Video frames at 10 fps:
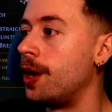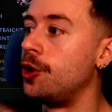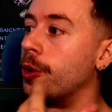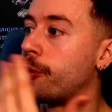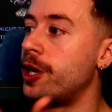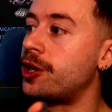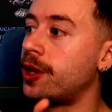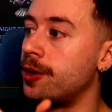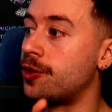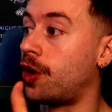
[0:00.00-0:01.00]
Your breach
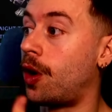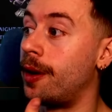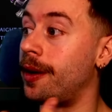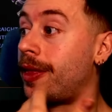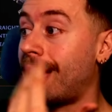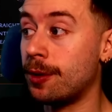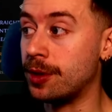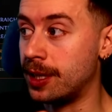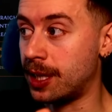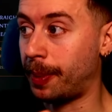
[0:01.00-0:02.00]
stones require
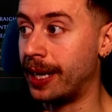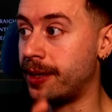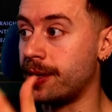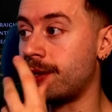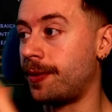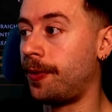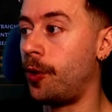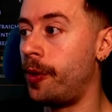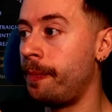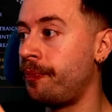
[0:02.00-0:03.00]
1,000 splinters to
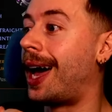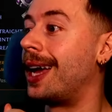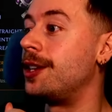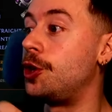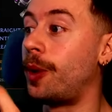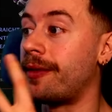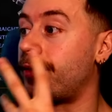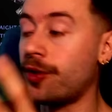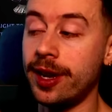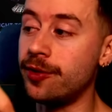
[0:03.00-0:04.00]
form, and you have
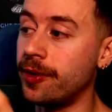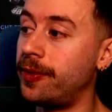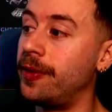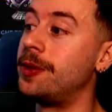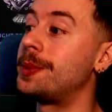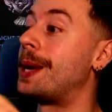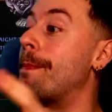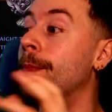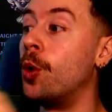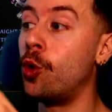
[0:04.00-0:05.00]
350%
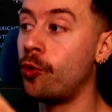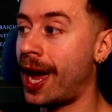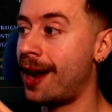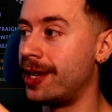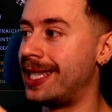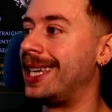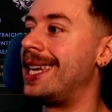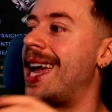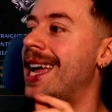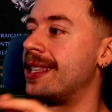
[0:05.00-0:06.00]
more
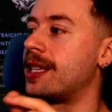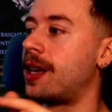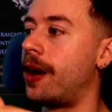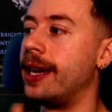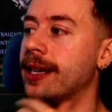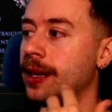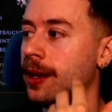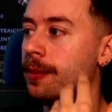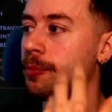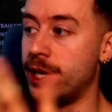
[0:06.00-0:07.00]
rarity inside
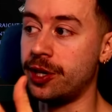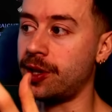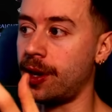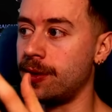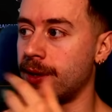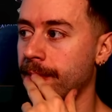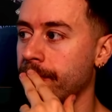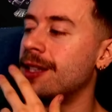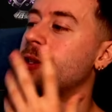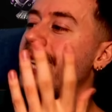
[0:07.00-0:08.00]
breach stones.
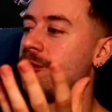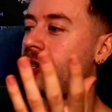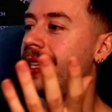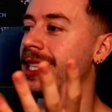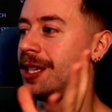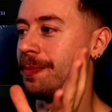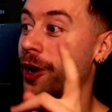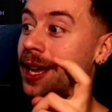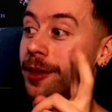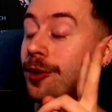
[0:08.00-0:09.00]
So essentially this is
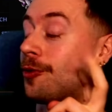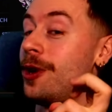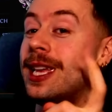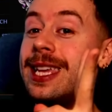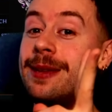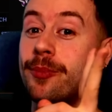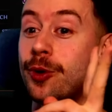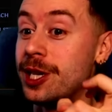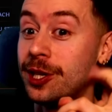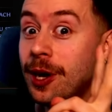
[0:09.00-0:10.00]
running 3
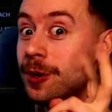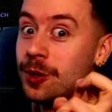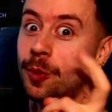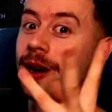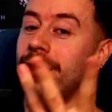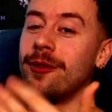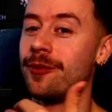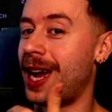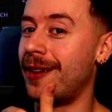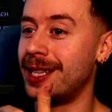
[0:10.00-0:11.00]
breach stones worth of
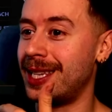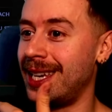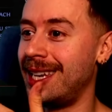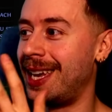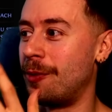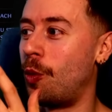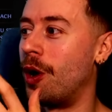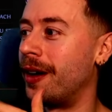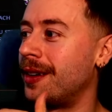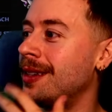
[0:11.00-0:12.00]
rarity in
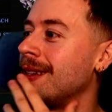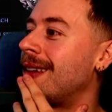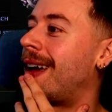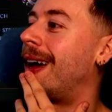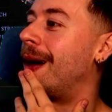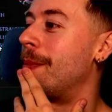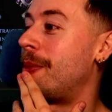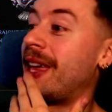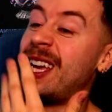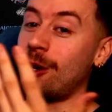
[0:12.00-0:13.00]
one,
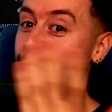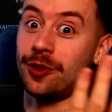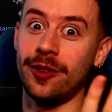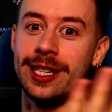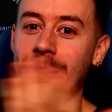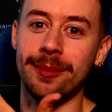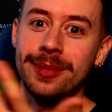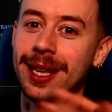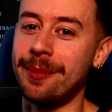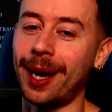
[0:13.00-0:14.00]
but they cost 3
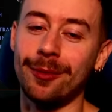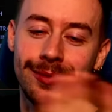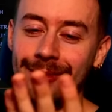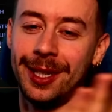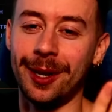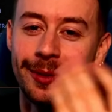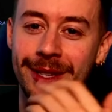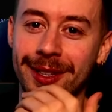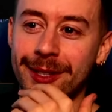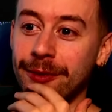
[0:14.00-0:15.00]
times the amount, you know,
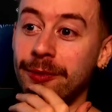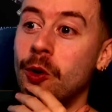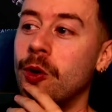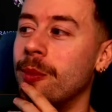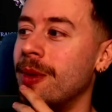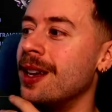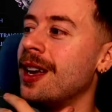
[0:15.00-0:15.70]
to form.